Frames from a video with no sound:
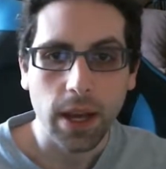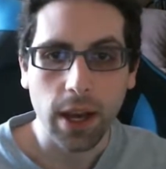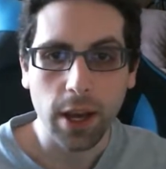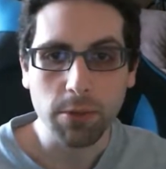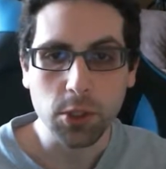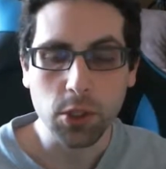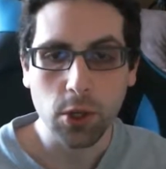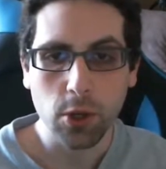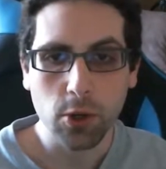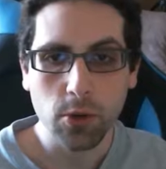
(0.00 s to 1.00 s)

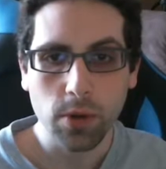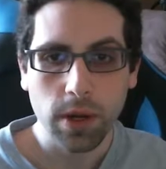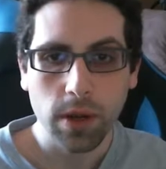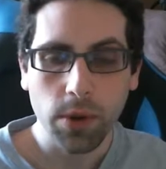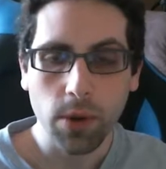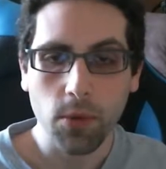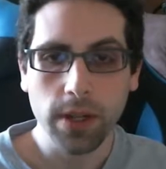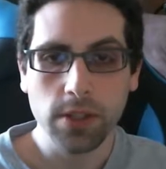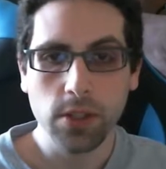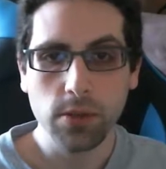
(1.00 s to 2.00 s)
So what I want
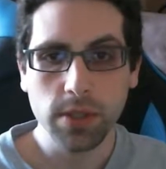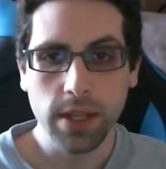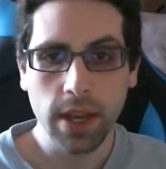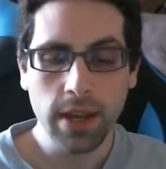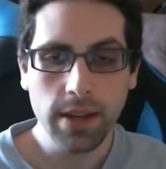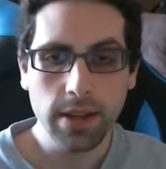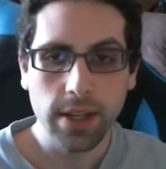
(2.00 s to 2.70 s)
to do today